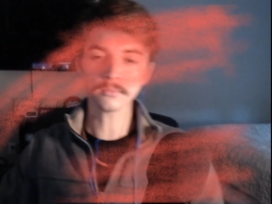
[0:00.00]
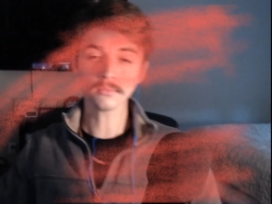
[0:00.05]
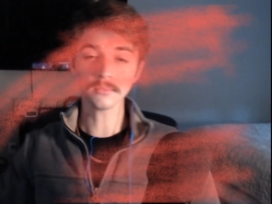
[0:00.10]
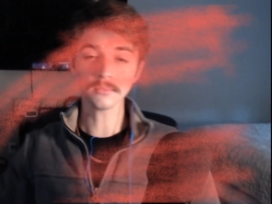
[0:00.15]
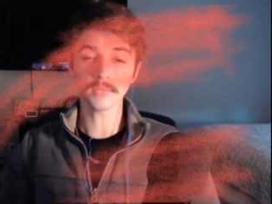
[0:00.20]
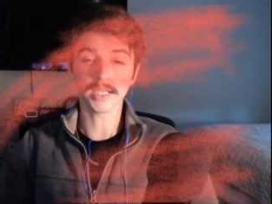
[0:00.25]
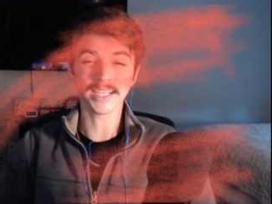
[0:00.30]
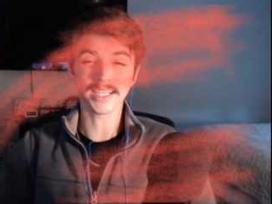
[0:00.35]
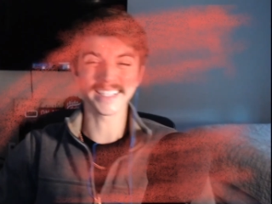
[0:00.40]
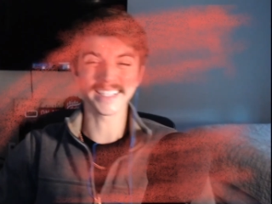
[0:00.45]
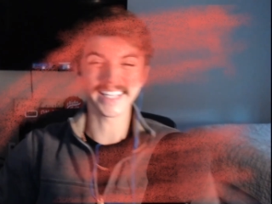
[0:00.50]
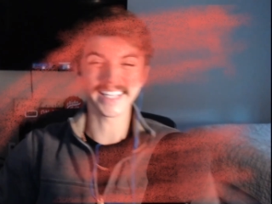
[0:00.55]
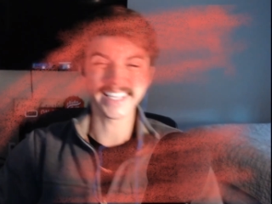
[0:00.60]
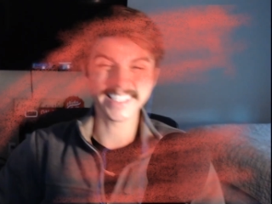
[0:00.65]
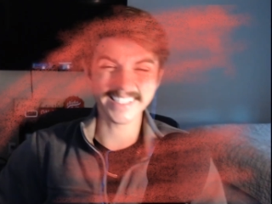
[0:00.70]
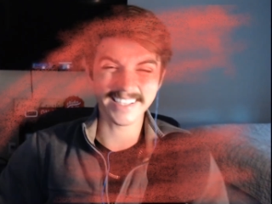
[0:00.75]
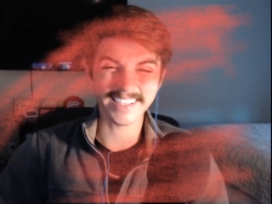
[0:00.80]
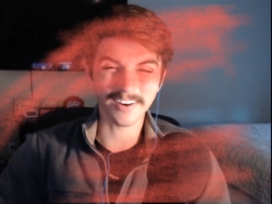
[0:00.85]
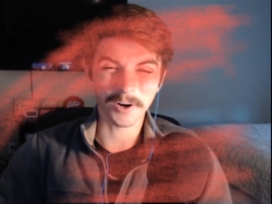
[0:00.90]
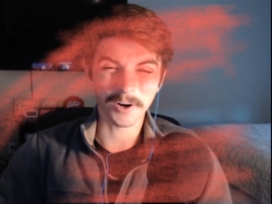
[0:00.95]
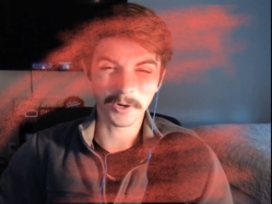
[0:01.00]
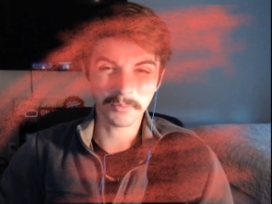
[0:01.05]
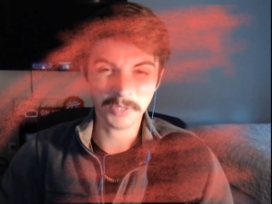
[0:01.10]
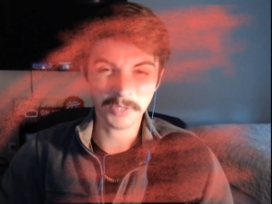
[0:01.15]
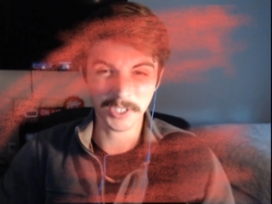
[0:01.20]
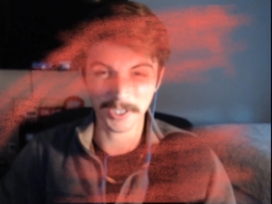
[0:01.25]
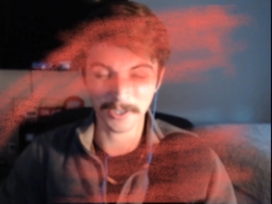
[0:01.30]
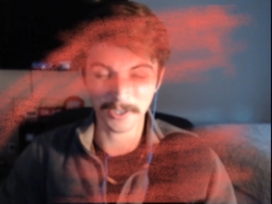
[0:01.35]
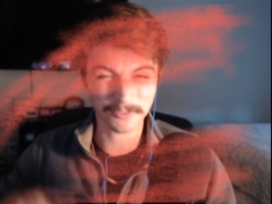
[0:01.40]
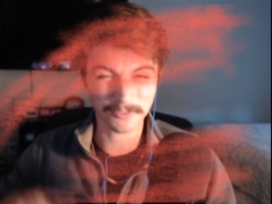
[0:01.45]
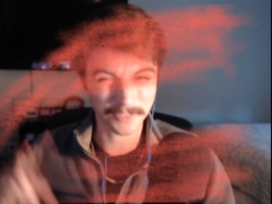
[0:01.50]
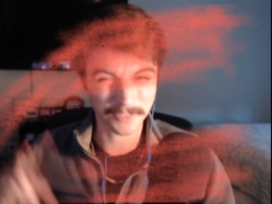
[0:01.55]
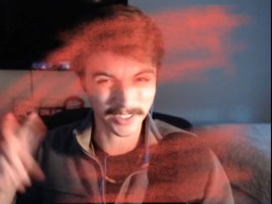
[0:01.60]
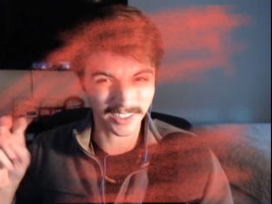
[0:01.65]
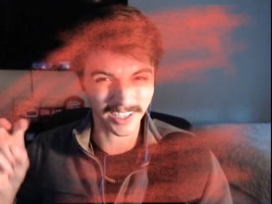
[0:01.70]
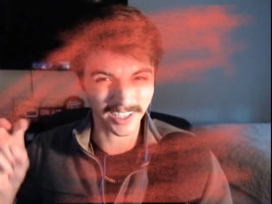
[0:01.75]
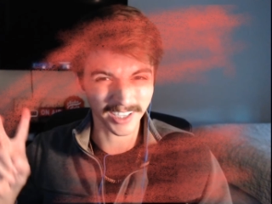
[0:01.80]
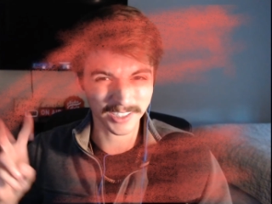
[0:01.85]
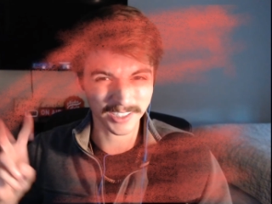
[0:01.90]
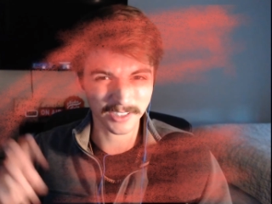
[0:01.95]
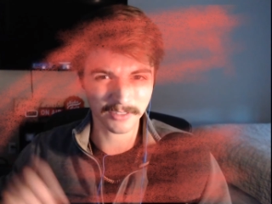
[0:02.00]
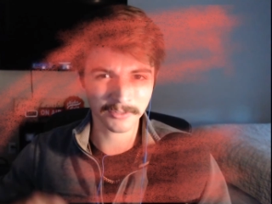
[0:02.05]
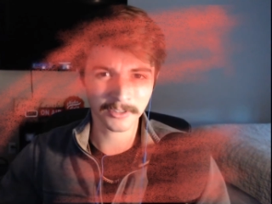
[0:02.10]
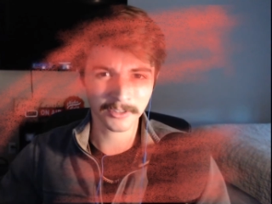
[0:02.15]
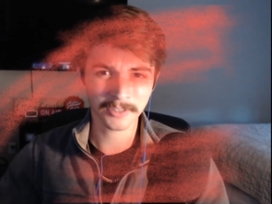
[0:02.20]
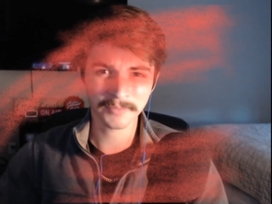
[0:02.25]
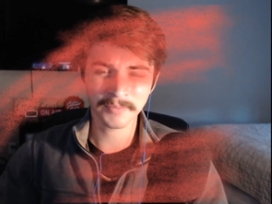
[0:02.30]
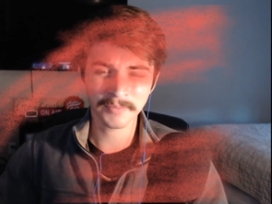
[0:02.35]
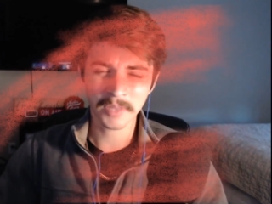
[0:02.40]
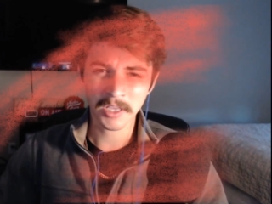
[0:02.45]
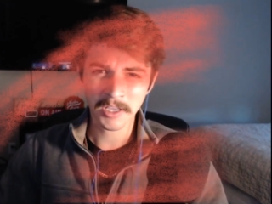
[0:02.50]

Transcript: like a lazy armchair philosopher,